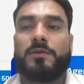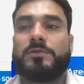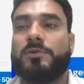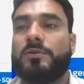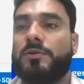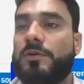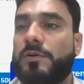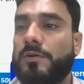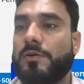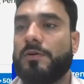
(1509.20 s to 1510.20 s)
So
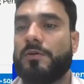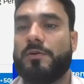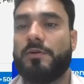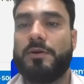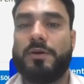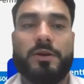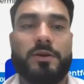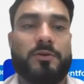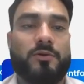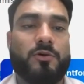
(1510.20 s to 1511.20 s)

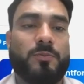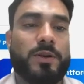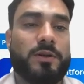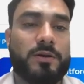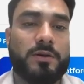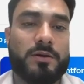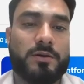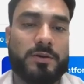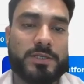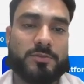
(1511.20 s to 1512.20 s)
it opened
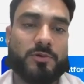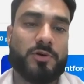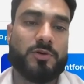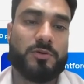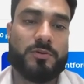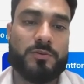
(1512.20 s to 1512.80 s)
next module.